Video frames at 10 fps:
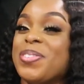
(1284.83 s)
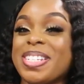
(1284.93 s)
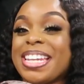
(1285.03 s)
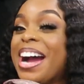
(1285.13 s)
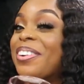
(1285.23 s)

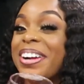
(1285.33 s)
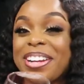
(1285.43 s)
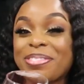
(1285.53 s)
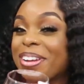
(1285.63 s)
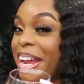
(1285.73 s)
Was not
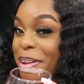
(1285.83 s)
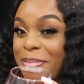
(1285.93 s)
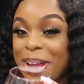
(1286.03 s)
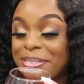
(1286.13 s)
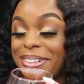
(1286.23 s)
ready for that,
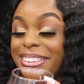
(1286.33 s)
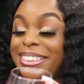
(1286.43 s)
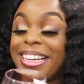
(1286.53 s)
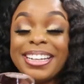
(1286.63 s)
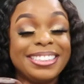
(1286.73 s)
baby.
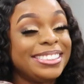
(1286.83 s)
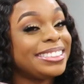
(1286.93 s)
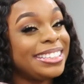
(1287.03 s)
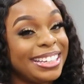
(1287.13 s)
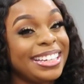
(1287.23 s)

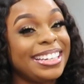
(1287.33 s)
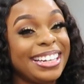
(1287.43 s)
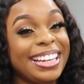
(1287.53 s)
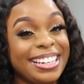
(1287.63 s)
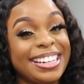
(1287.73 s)
She did
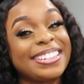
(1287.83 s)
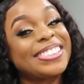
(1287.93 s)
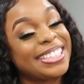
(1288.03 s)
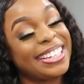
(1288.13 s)
that now. She